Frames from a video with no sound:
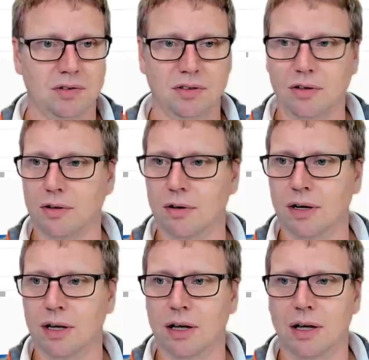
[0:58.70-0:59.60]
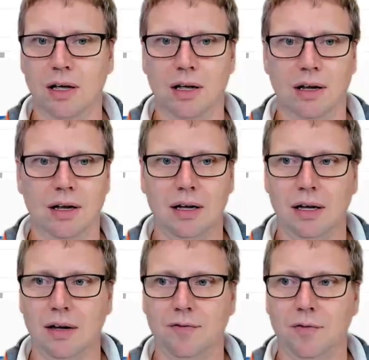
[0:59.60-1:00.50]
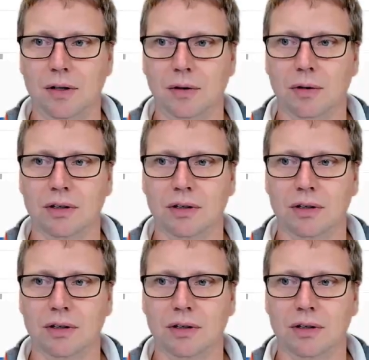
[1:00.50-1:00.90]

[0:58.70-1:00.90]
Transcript: here. If we look at